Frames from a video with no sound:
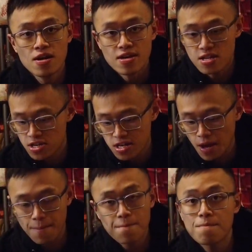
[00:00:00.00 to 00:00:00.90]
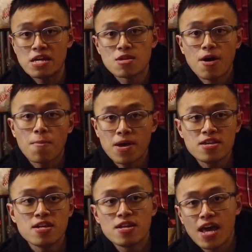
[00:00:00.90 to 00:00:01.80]
It's just like based on my
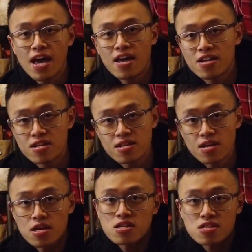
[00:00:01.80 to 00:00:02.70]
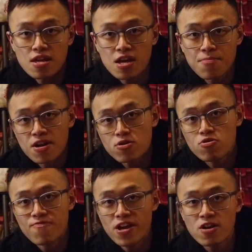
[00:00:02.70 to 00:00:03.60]
opinion, and it's just like a pretty
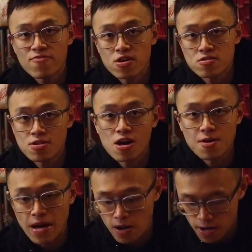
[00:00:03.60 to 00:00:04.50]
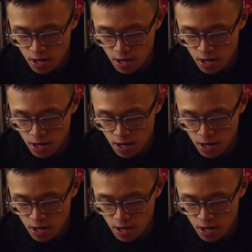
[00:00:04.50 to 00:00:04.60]
cool video for us to talk about.